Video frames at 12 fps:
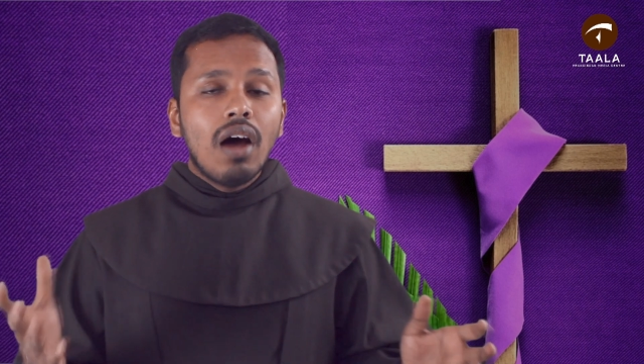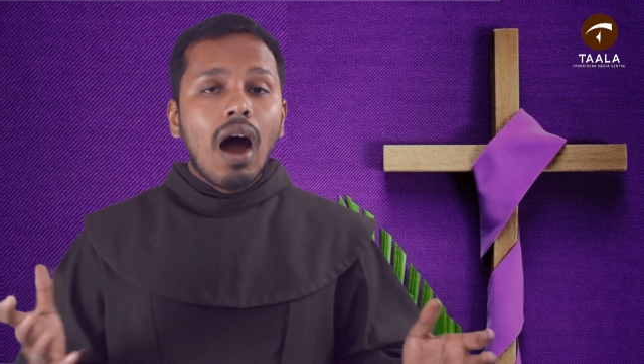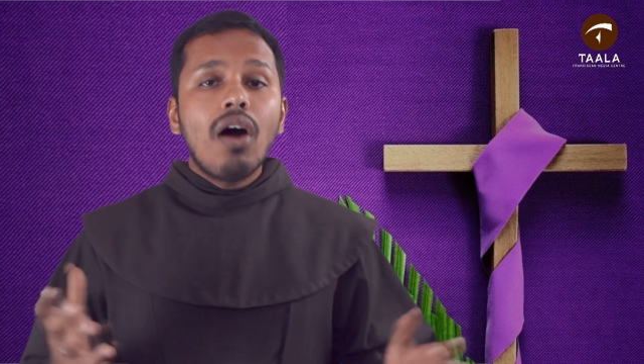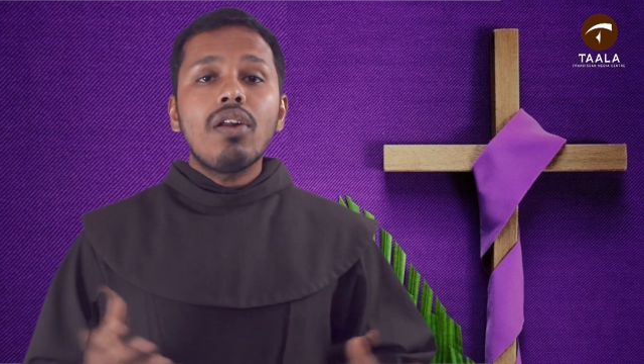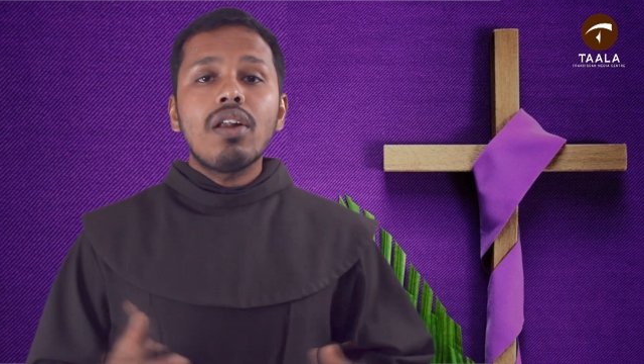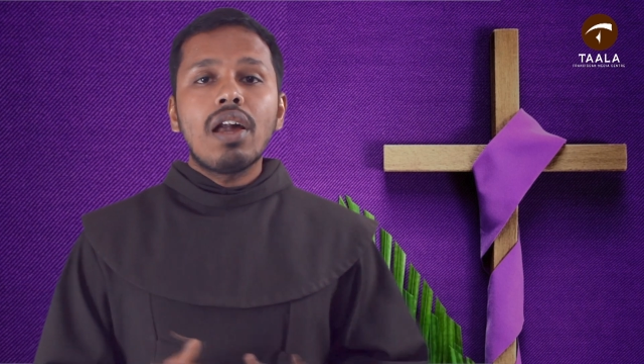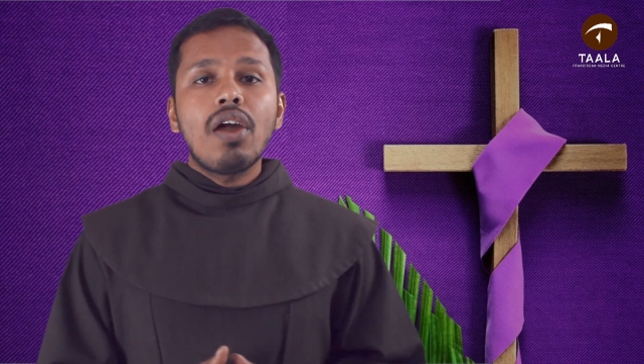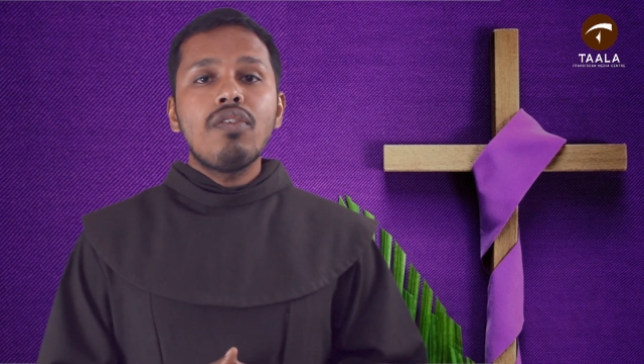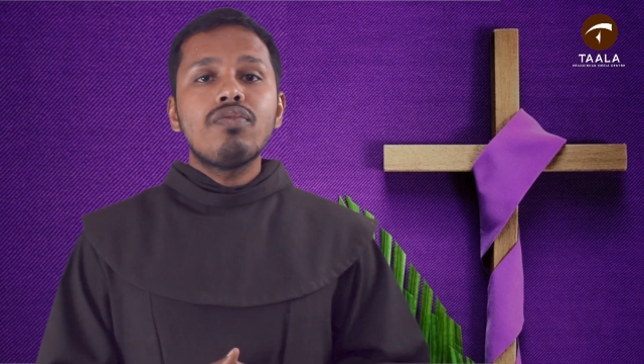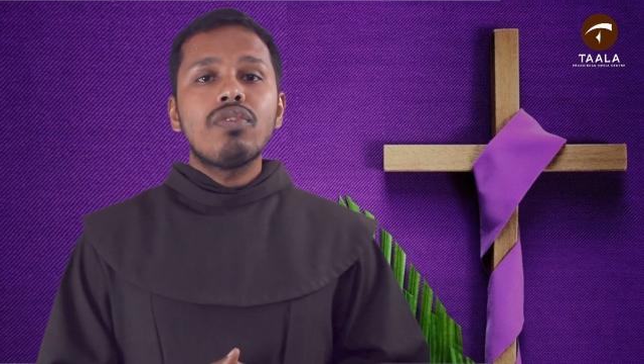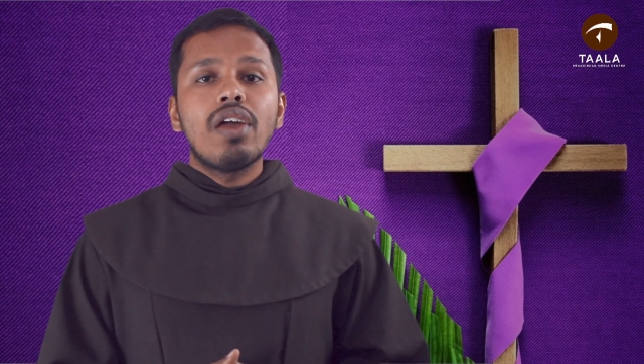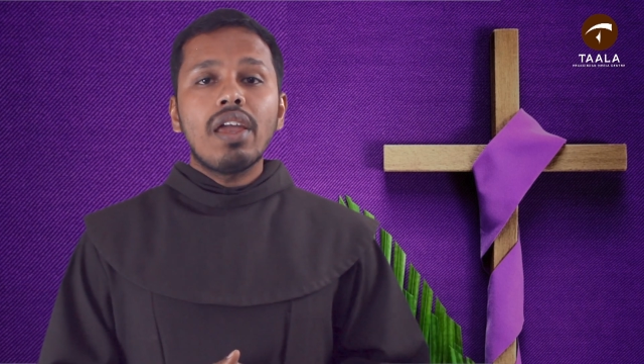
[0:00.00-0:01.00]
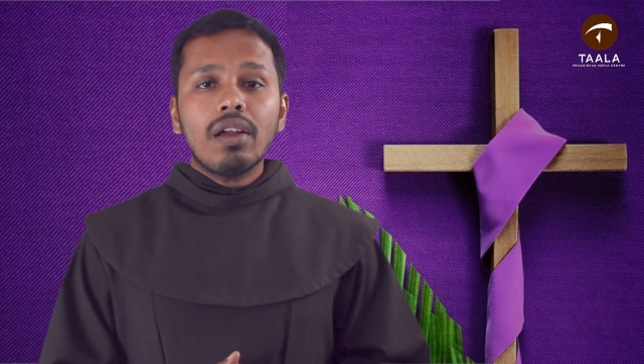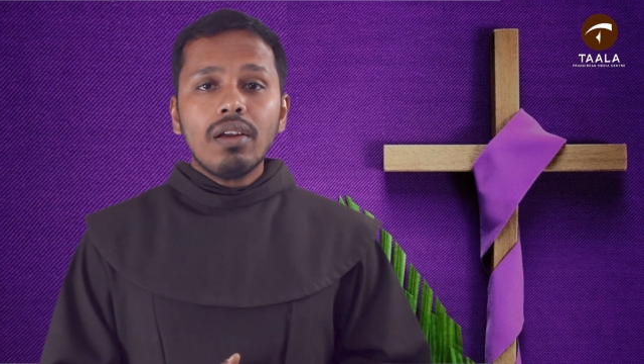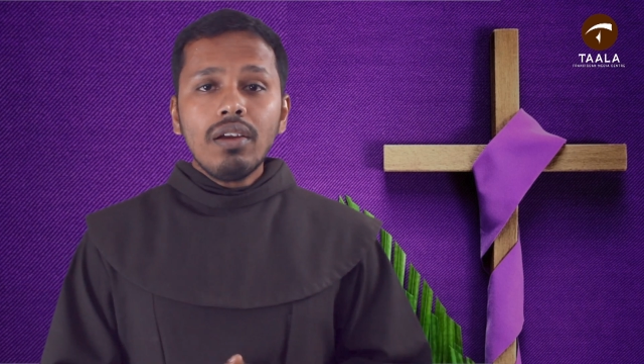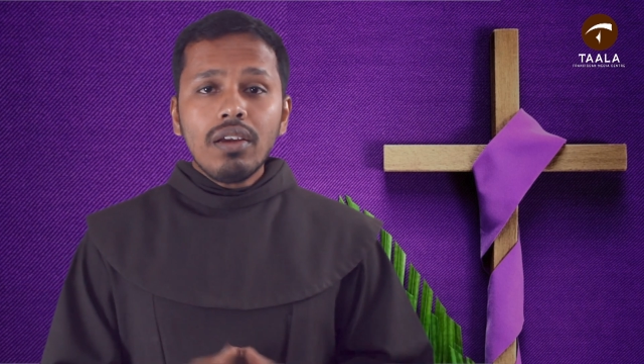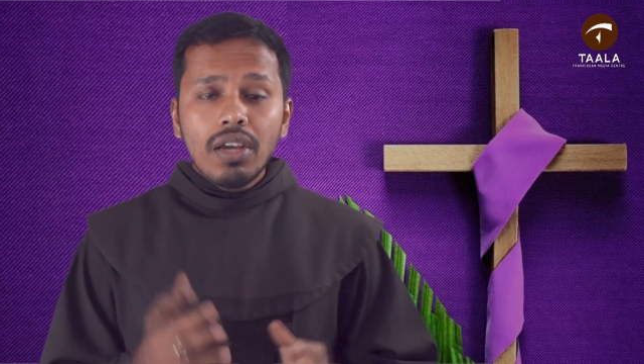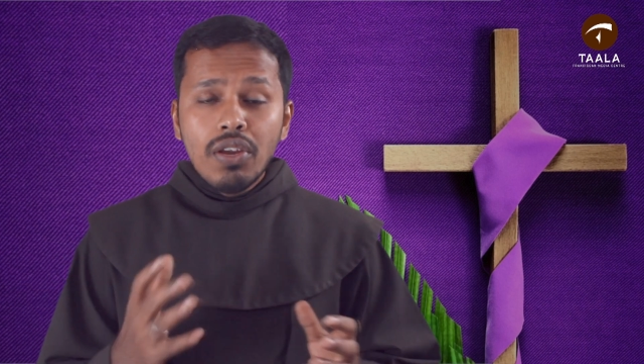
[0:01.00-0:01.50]
our life
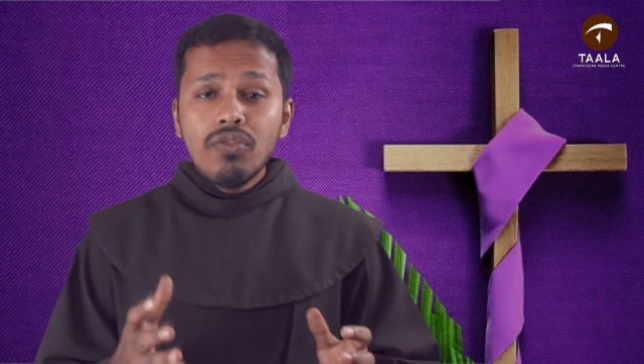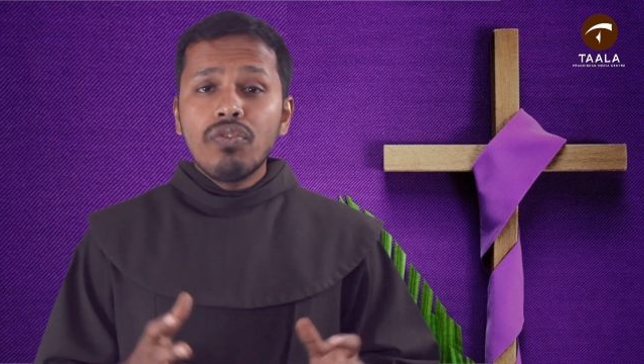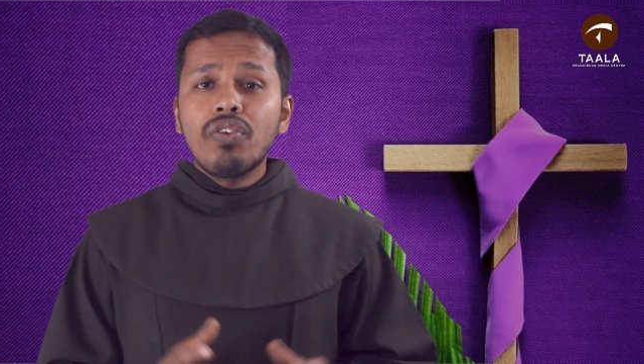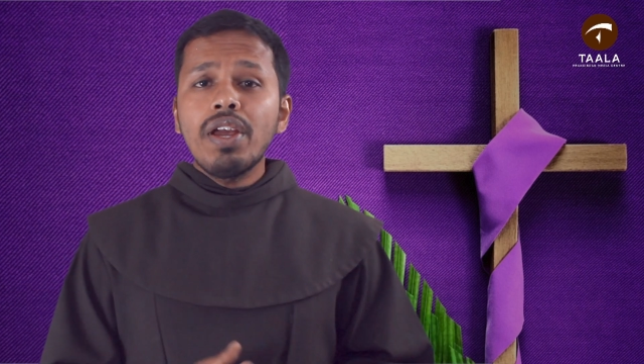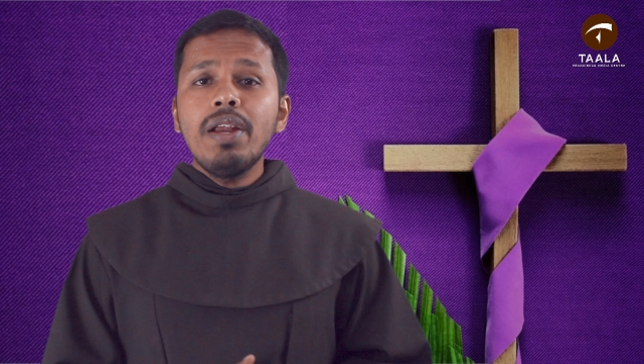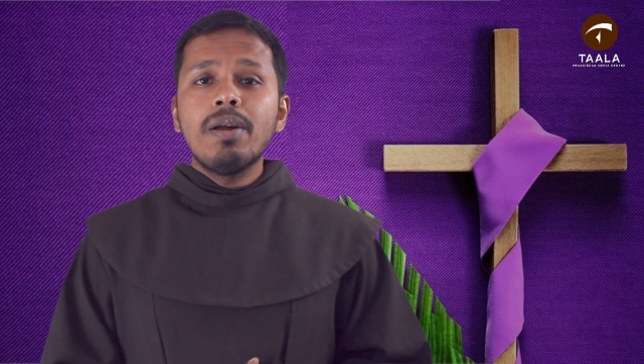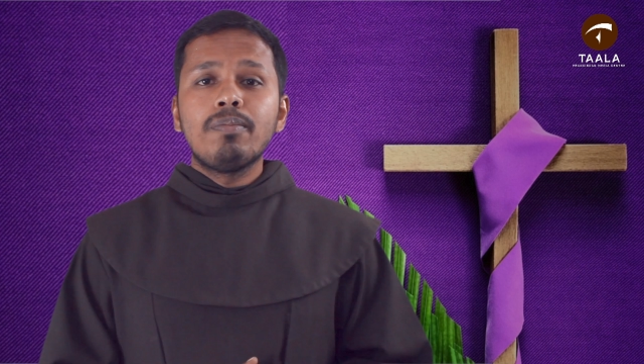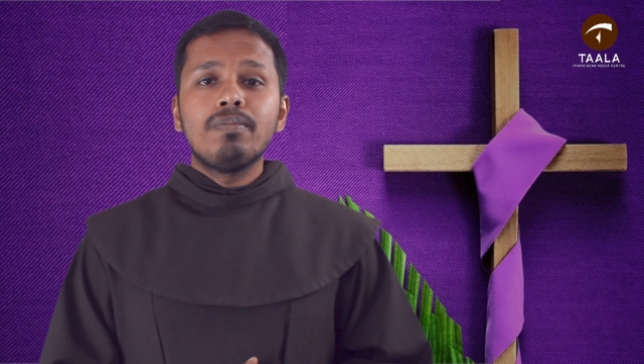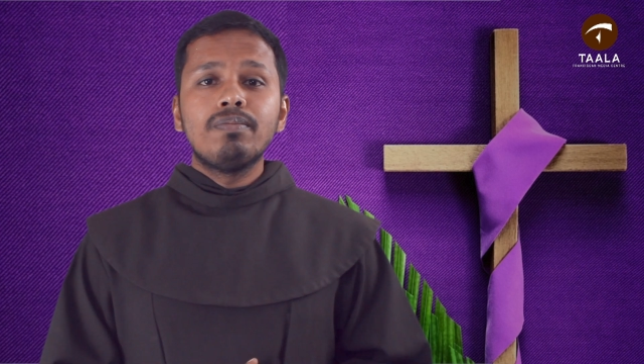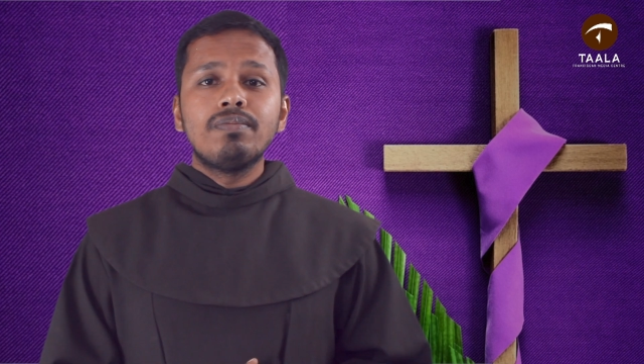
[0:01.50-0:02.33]
in freedom?